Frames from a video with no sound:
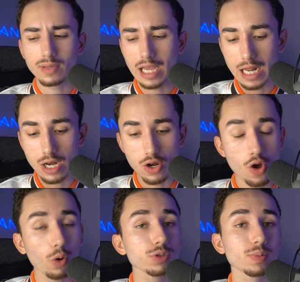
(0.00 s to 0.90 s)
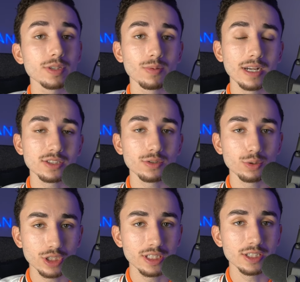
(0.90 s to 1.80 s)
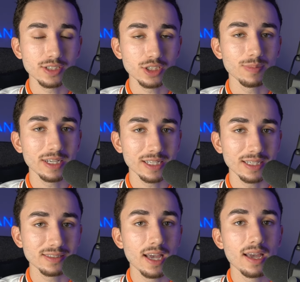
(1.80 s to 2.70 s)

and knows what the right solution and decision-making is,